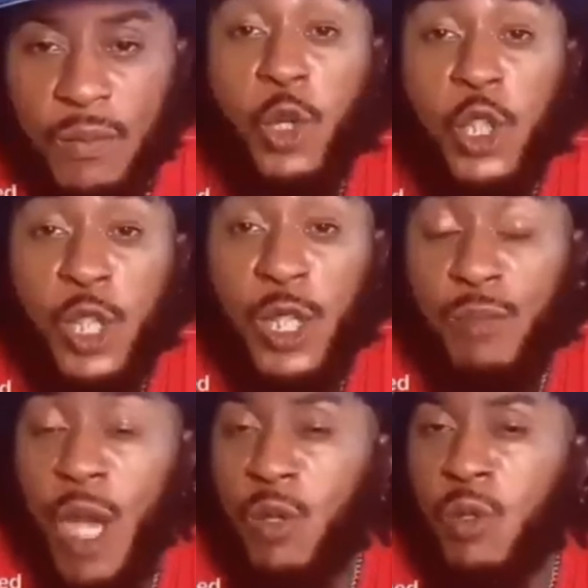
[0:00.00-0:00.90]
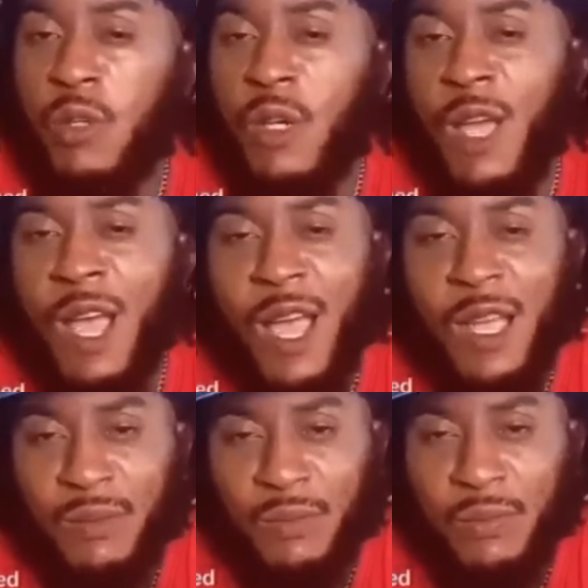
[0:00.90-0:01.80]
Pushing back on your
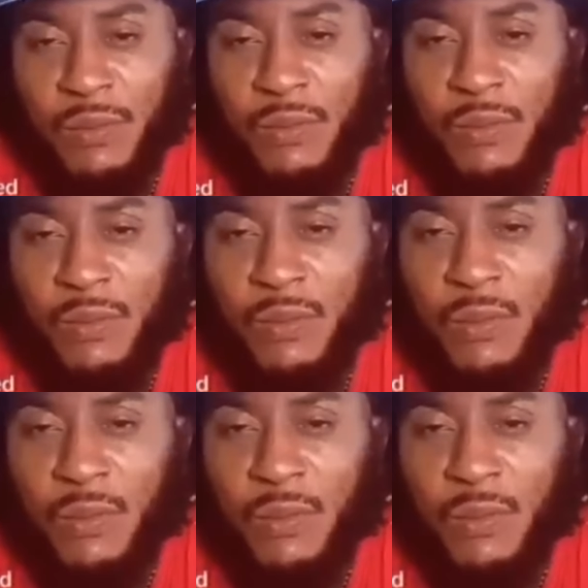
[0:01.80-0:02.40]
hand.